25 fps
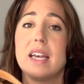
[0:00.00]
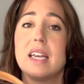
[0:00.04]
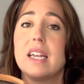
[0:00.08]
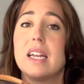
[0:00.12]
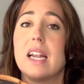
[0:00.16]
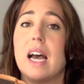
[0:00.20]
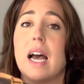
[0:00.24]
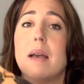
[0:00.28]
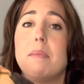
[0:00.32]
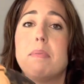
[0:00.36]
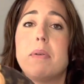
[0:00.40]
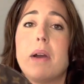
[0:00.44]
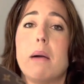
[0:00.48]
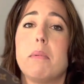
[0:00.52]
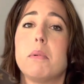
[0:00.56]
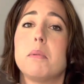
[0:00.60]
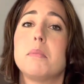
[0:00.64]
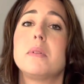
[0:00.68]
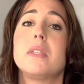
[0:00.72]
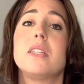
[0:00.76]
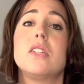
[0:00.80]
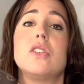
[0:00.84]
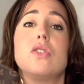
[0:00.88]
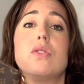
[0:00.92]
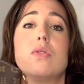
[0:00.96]
and I
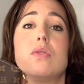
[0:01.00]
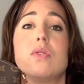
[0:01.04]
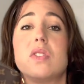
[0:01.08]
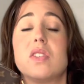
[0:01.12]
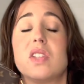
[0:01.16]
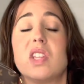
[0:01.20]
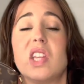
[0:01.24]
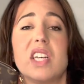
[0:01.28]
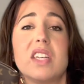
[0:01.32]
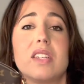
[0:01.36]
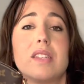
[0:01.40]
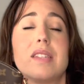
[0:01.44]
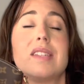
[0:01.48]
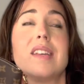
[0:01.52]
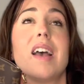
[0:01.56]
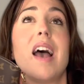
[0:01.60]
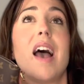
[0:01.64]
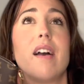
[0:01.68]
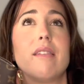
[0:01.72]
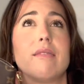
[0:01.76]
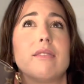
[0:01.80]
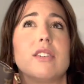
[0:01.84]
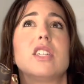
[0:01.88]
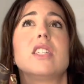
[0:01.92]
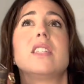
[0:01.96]
probably use this
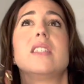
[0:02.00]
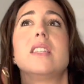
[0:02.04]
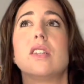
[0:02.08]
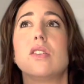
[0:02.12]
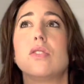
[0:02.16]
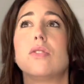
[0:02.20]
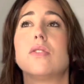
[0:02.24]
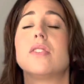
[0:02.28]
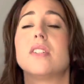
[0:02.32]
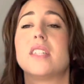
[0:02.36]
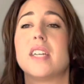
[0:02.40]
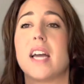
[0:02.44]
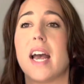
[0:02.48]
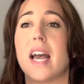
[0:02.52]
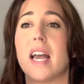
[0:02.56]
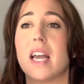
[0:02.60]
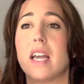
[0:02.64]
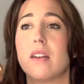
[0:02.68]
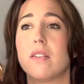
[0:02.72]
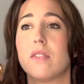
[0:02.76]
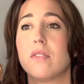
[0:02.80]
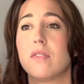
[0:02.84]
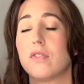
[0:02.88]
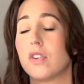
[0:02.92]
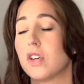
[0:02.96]
every single
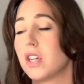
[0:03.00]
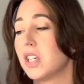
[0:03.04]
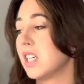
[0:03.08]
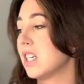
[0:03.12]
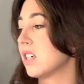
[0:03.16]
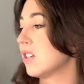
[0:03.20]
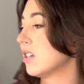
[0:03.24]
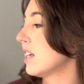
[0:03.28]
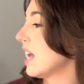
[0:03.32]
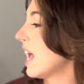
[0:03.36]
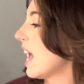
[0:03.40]
day for a year and a